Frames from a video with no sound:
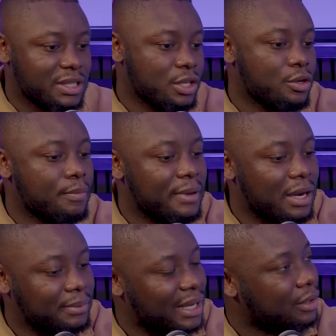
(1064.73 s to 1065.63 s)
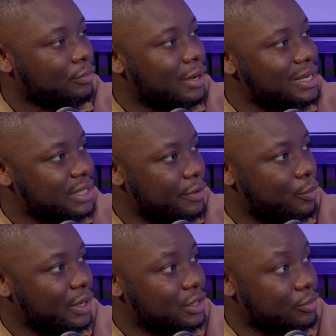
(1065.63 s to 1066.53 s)
then you can big up Declan Rice and
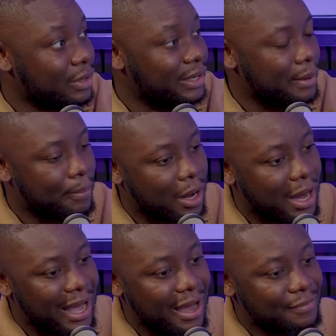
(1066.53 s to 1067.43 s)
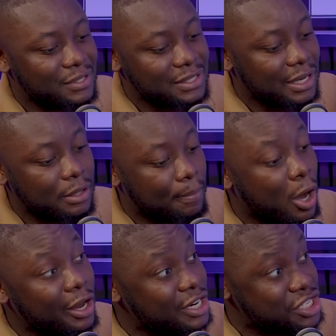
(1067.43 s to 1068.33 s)
everyone else around it. But I have to say the
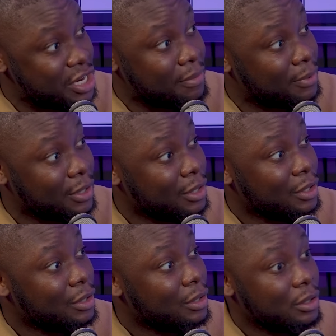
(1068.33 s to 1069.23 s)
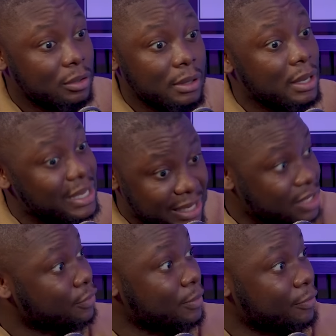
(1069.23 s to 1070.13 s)
partnership. It's, it's from the front, mate. it, it
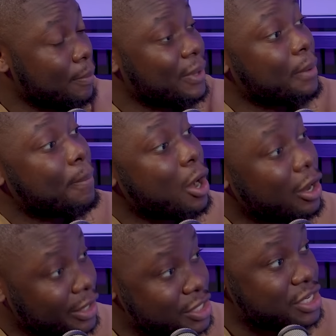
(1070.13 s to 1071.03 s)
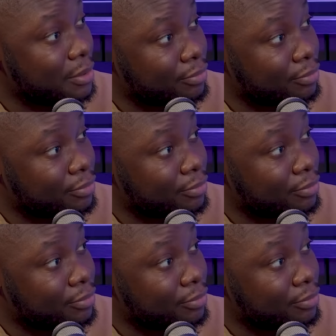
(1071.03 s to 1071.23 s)
is from, from the front, front, but the partnership,